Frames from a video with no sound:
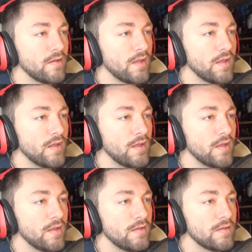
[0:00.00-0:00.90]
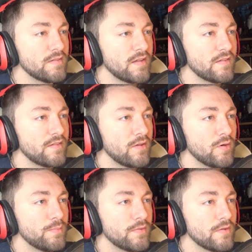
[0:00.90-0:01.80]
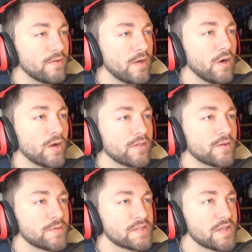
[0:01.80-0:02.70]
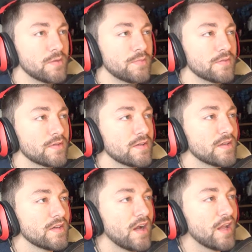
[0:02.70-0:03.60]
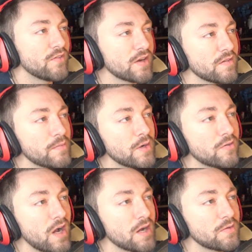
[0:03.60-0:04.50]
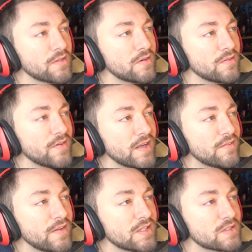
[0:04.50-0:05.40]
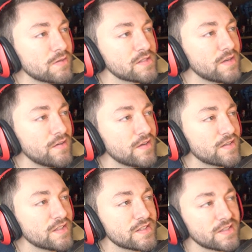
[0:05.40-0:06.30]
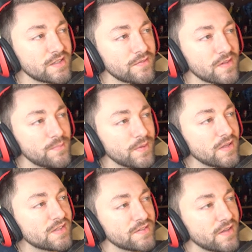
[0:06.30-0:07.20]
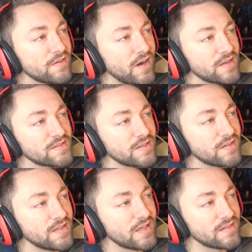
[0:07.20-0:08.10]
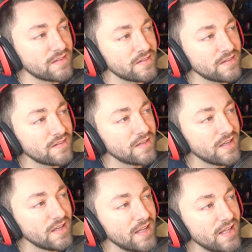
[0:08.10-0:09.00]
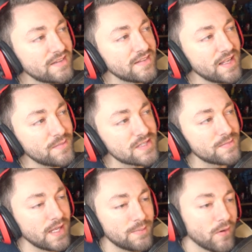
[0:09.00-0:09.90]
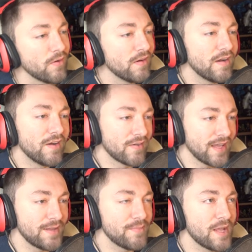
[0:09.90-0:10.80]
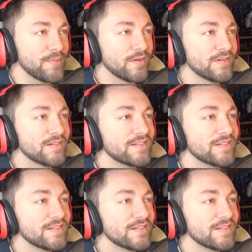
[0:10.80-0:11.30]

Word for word: And is that soap? Oh, I thought it was soap. A run-of-the-mill rock with no defining features whatsoever. To discern it from the billions of other rocks currently in existence, its name is Mabel. Okay, Mabel.